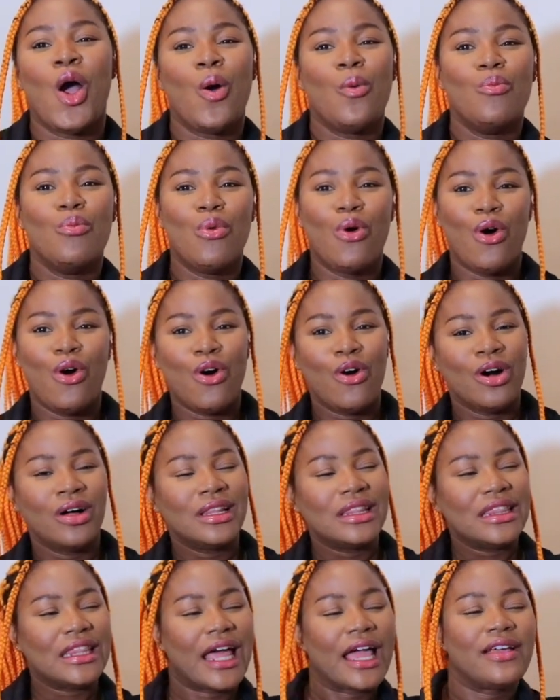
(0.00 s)
more
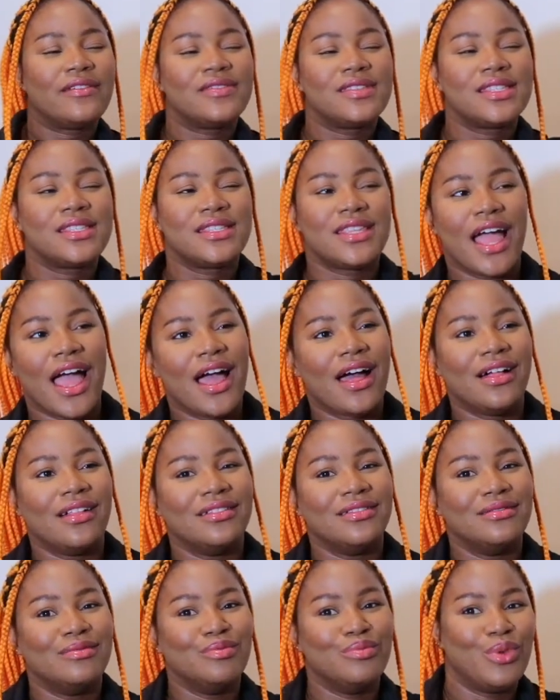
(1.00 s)

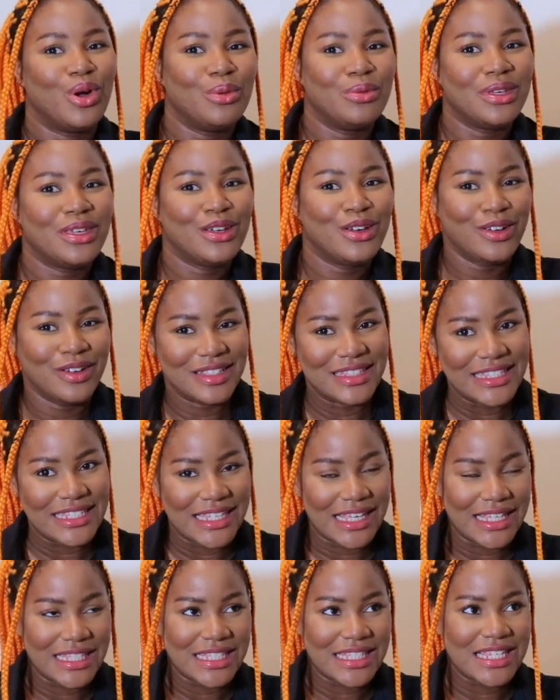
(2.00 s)
lifestyle mommy
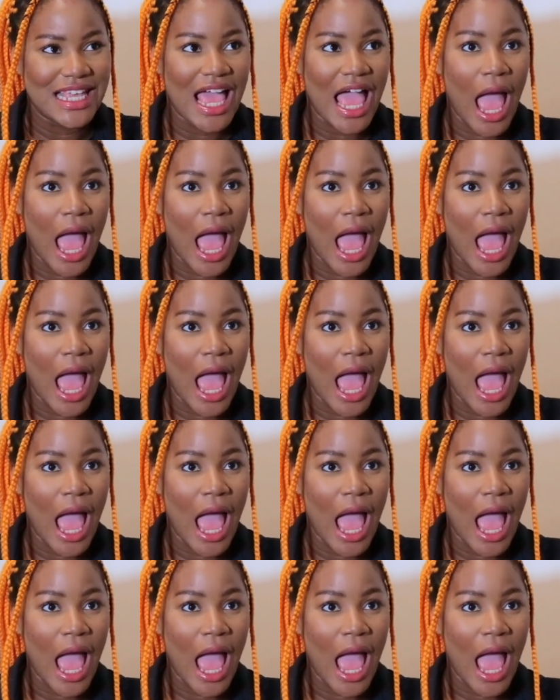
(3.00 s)
content,